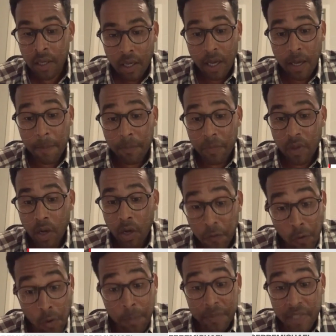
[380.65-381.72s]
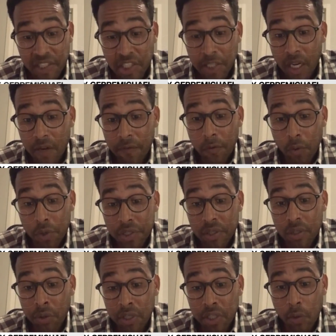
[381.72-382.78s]
um, of whom the T P L F
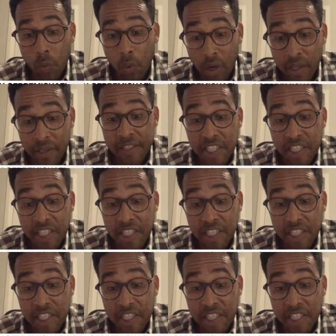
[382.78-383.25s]
was only one.